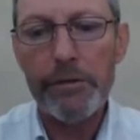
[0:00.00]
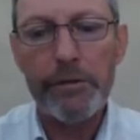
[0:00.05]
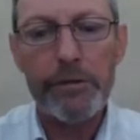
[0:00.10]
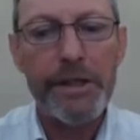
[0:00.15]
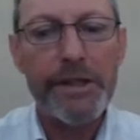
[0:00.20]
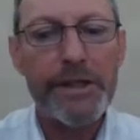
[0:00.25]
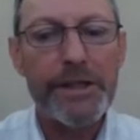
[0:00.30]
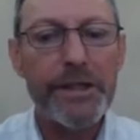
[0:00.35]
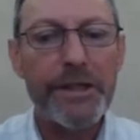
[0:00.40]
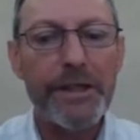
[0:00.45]

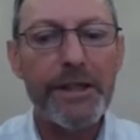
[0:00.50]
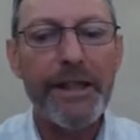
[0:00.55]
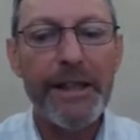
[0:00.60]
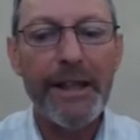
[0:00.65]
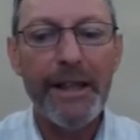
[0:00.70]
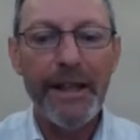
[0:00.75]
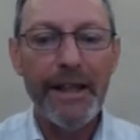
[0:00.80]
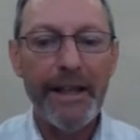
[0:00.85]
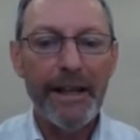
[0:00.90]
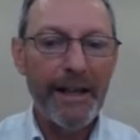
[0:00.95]
recently.
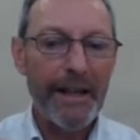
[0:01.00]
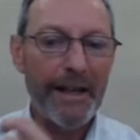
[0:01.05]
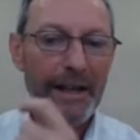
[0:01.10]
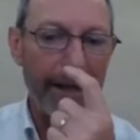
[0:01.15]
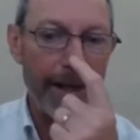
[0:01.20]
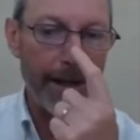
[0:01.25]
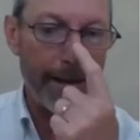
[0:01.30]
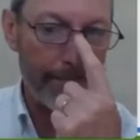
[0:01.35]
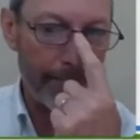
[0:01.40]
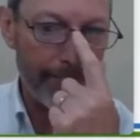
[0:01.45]

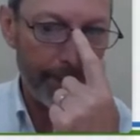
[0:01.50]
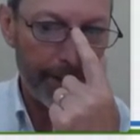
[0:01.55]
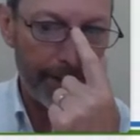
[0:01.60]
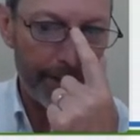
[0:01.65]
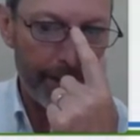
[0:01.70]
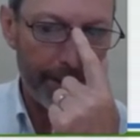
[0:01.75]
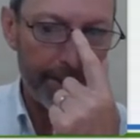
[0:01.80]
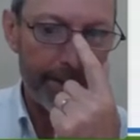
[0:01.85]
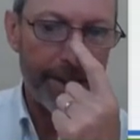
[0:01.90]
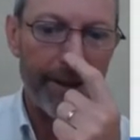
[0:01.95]
Um, I
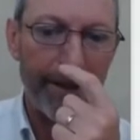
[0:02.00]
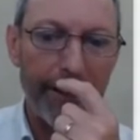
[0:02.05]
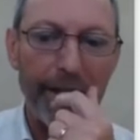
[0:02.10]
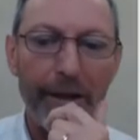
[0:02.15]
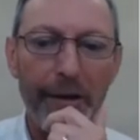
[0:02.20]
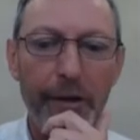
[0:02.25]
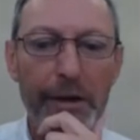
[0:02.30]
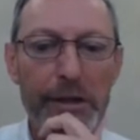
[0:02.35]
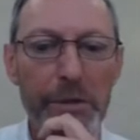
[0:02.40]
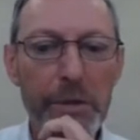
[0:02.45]
tend to like
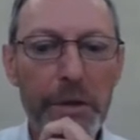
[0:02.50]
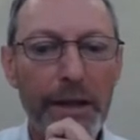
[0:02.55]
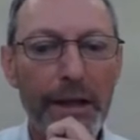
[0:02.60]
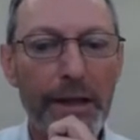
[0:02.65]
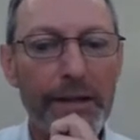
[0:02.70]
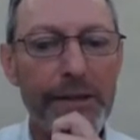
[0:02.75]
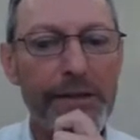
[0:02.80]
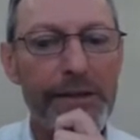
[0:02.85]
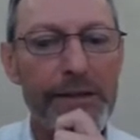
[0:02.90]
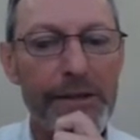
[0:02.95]
going to
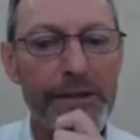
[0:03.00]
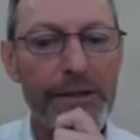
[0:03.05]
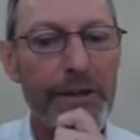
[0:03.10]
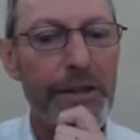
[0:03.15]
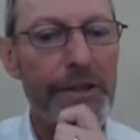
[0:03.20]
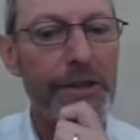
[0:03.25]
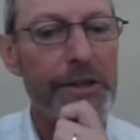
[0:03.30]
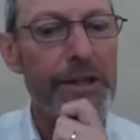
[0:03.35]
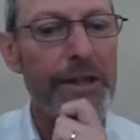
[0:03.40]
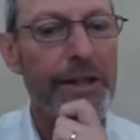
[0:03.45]
islands, as you
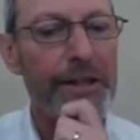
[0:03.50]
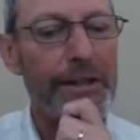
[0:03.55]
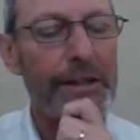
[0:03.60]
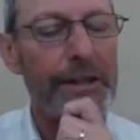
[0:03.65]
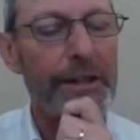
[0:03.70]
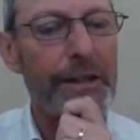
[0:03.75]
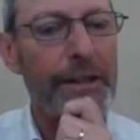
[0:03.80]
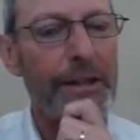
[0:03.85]
can tell.